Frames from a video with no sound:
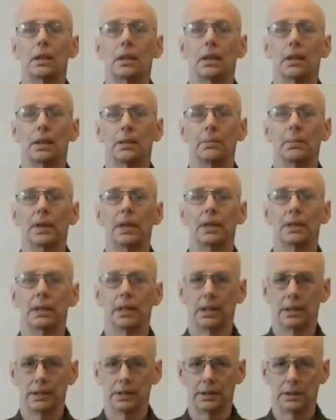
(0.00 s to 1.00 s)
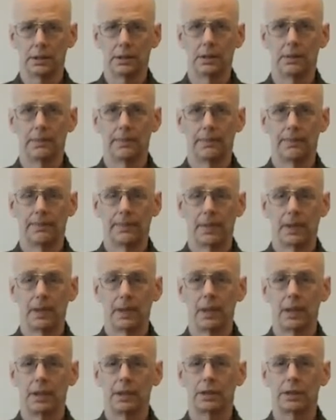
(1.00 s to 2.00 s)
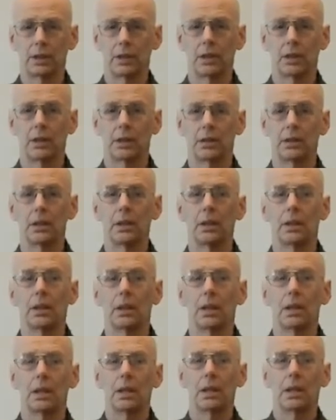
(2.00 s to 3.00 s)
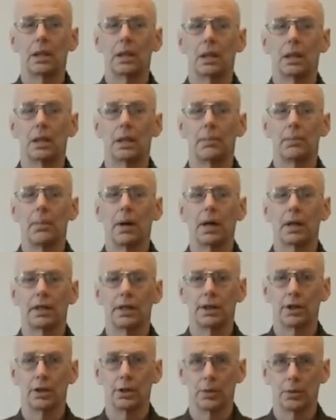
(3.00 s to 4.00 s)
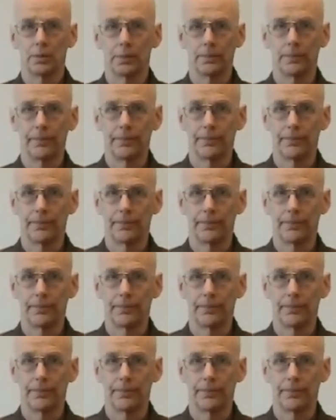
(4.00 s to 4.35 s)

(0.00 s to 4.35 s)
in meditation that is called Makyo.